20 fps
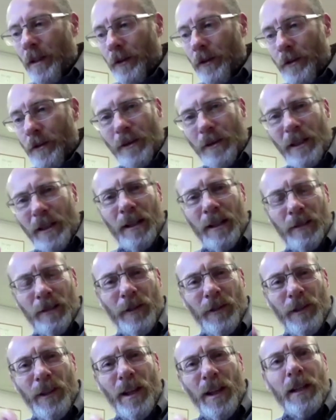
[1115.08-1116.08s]
they'll kind of
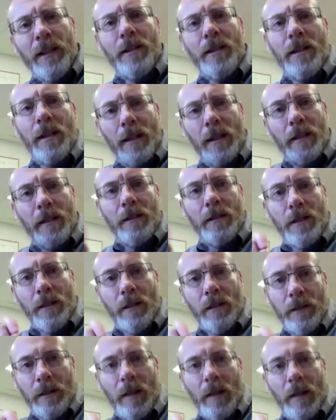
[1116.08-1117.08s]
nudge the
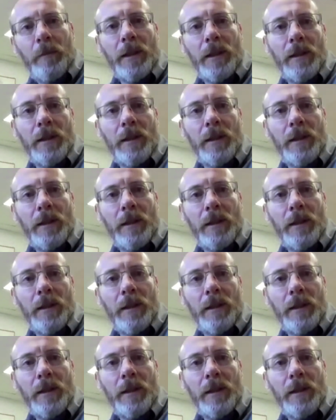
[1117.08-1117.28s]
insulin up